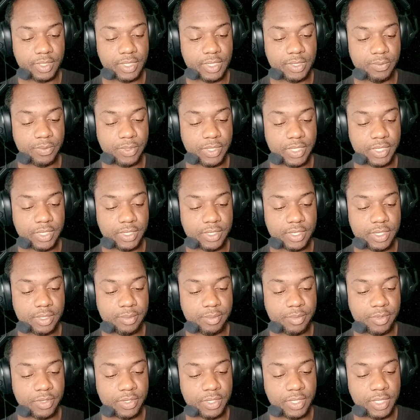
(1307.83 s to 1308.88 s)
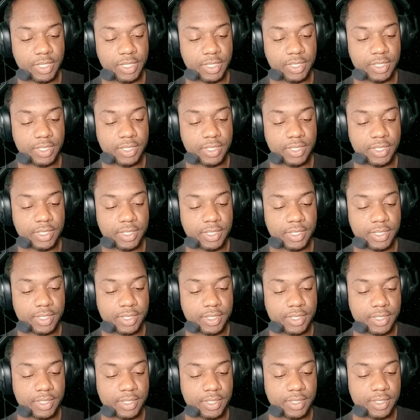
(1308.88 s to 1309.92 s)
Now we can come on in
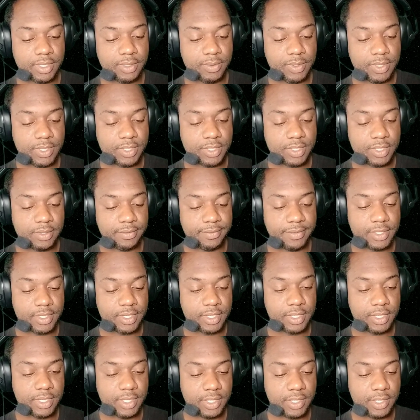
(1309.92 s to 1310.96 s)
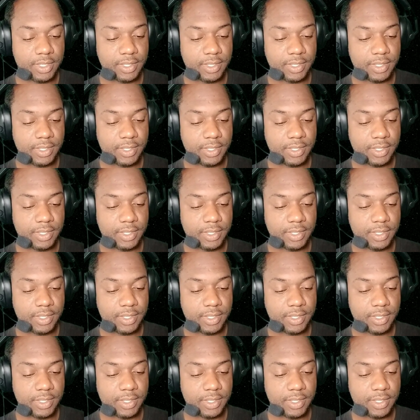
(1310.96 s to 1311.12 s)
with servicing,